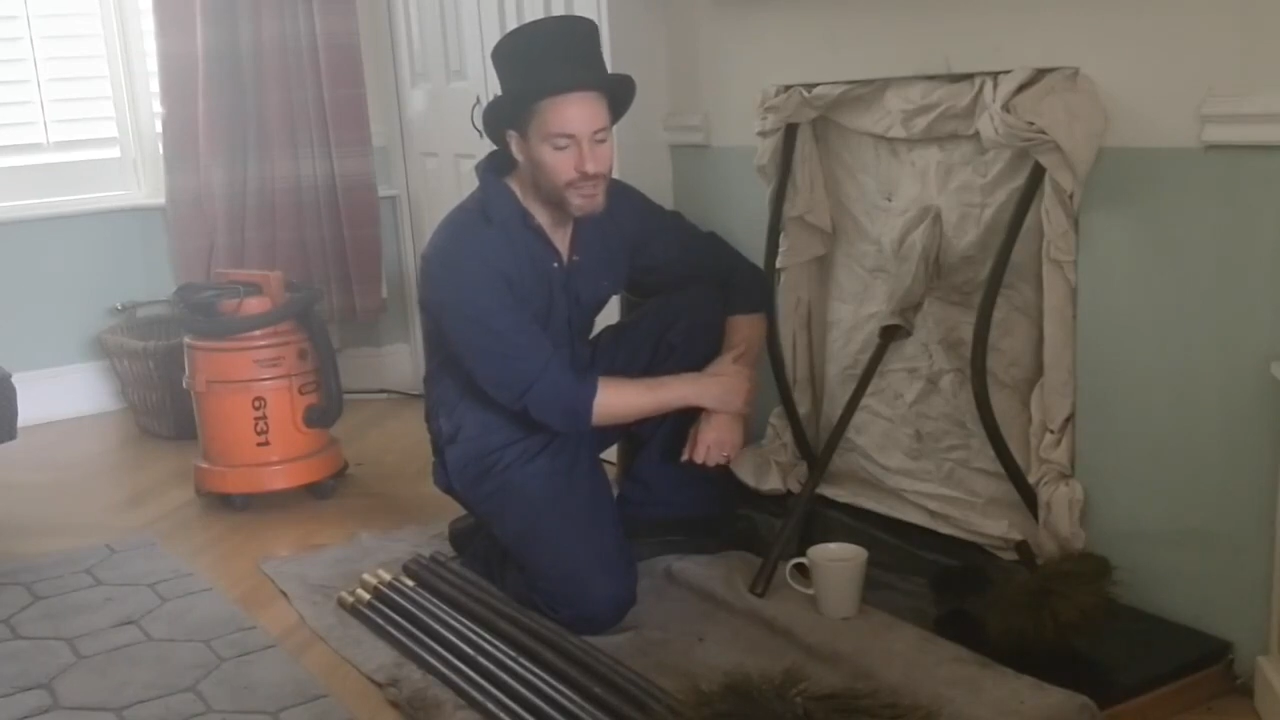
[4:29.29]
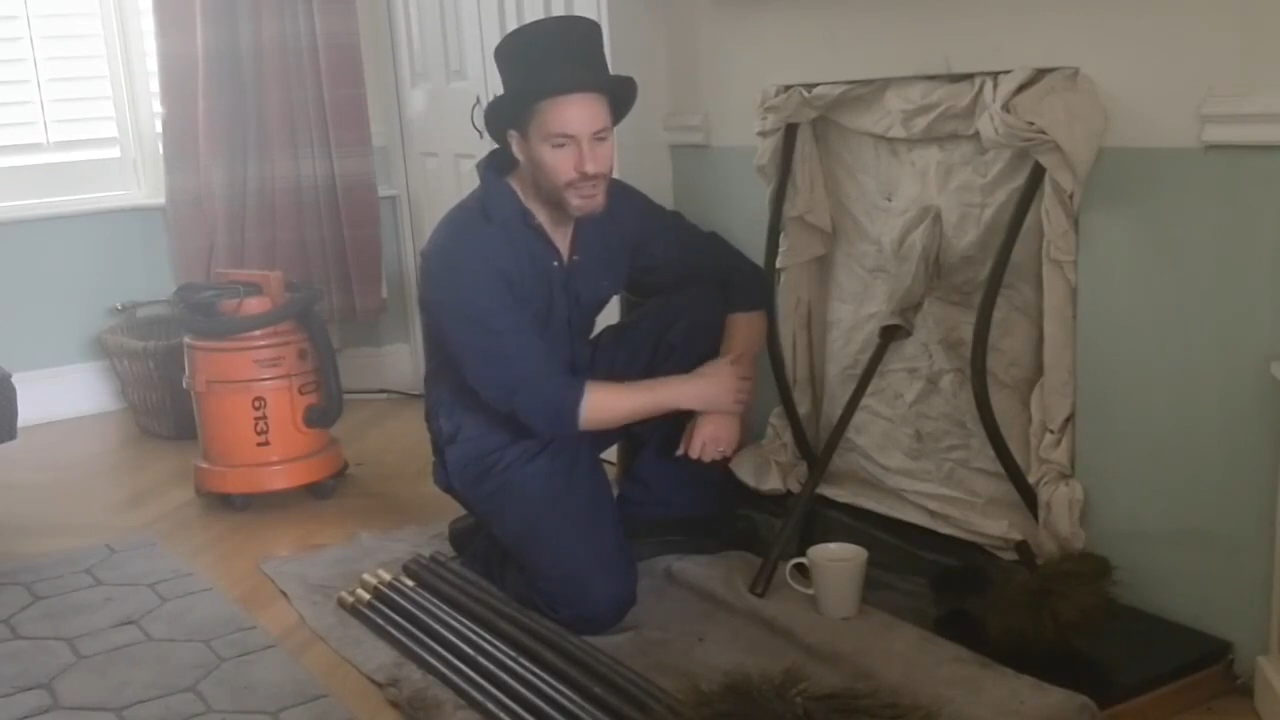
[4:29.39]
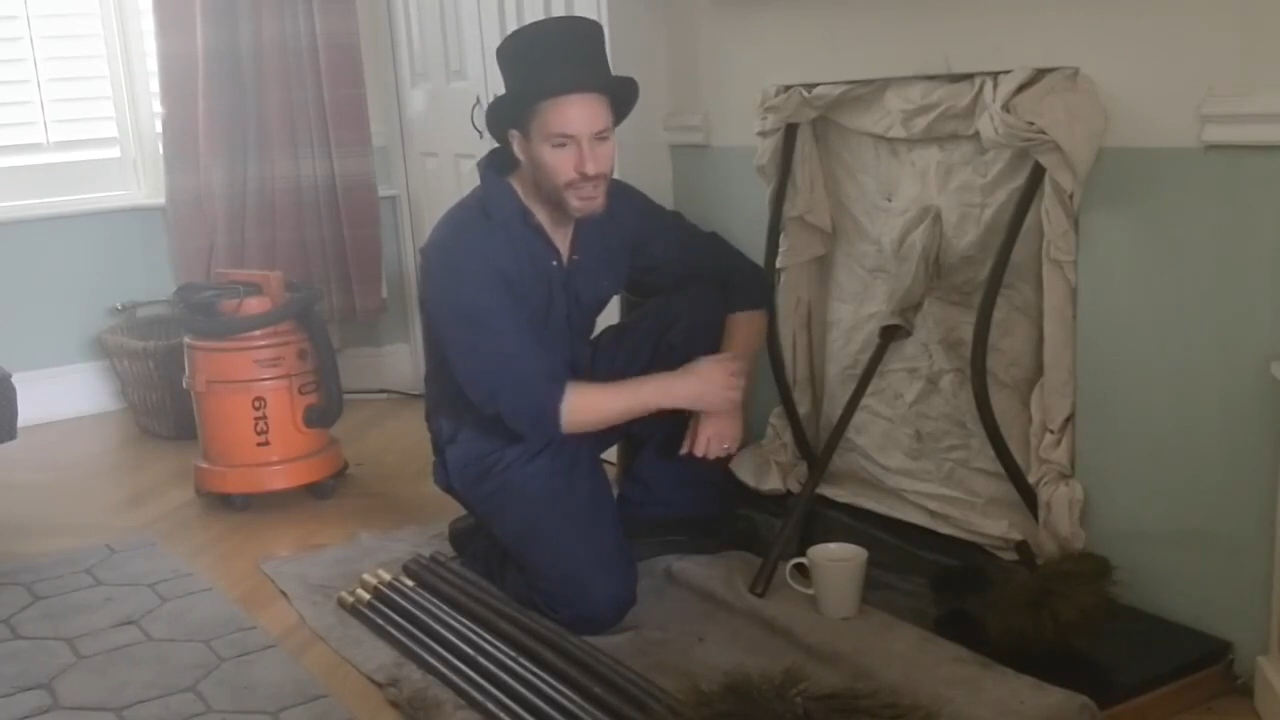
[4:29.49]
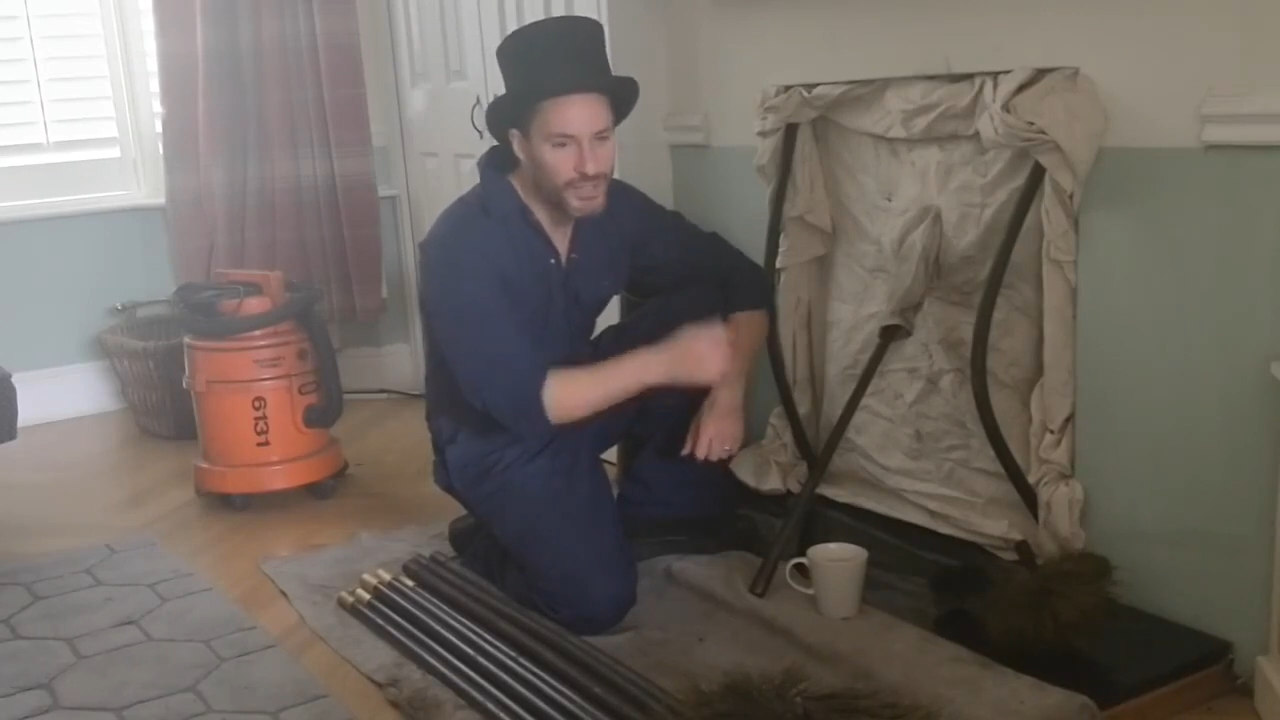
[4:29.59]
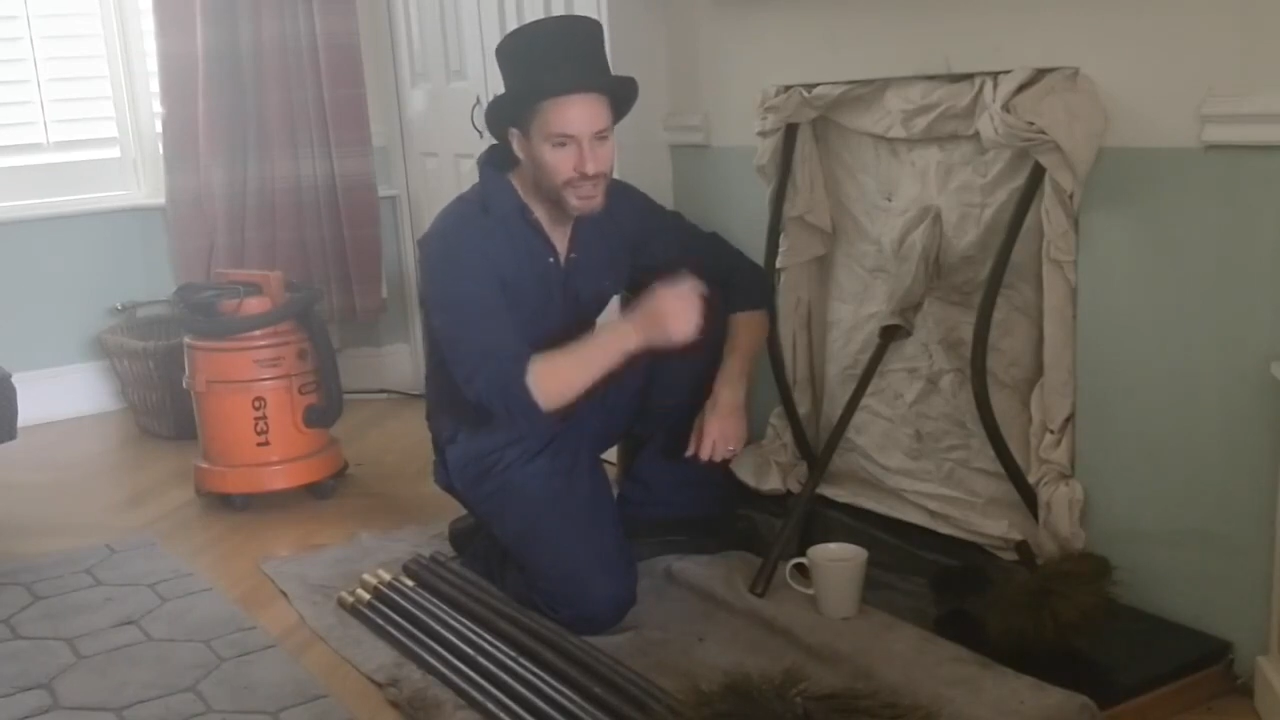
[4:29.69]

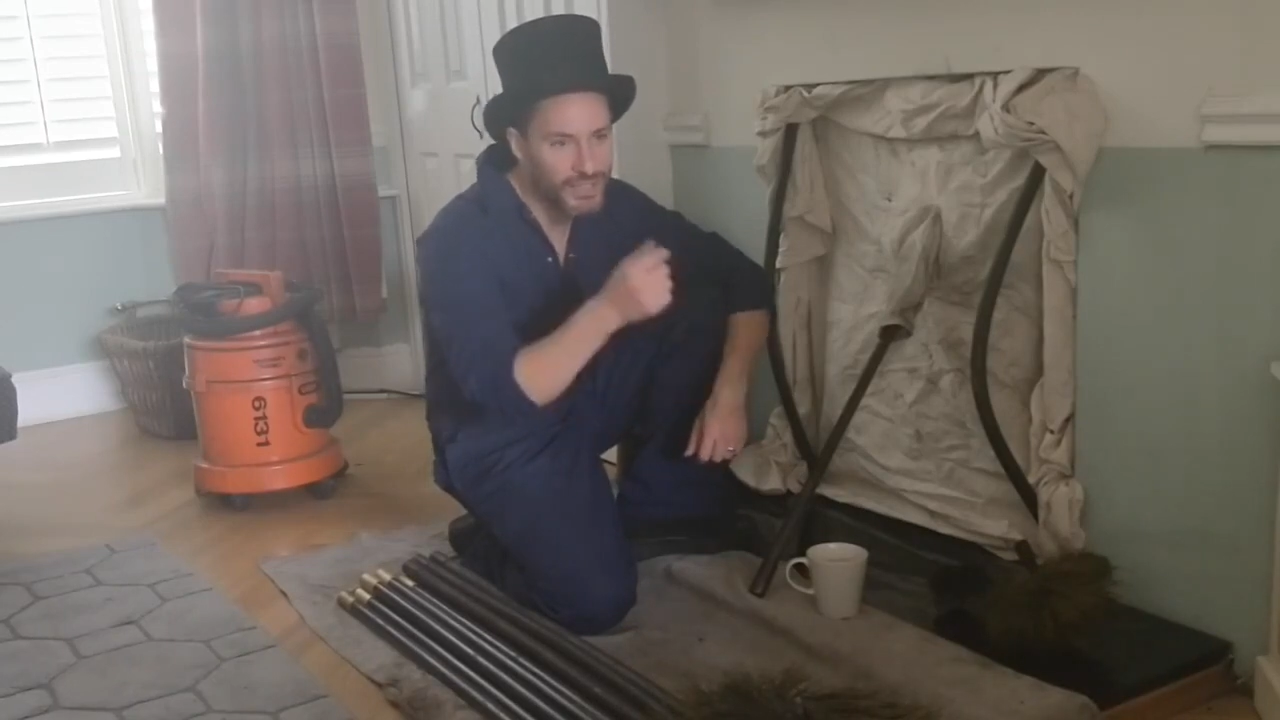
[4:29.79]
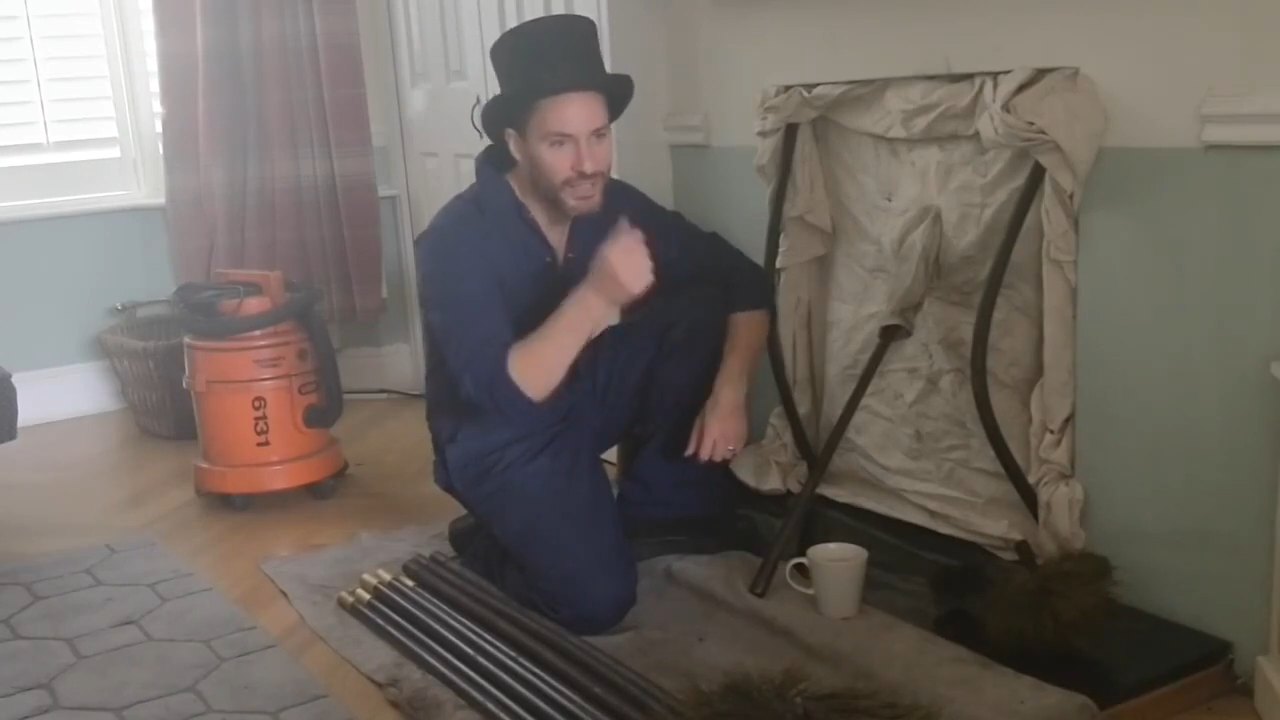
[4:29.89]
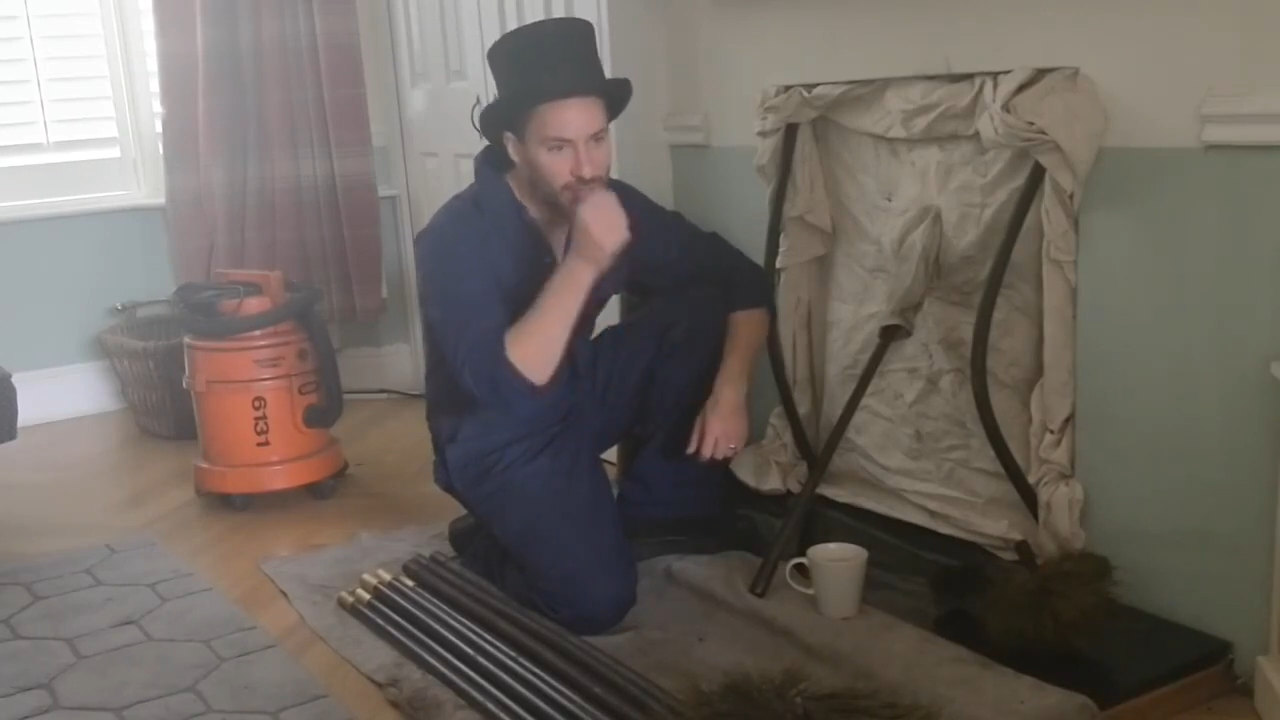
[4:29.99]
used to...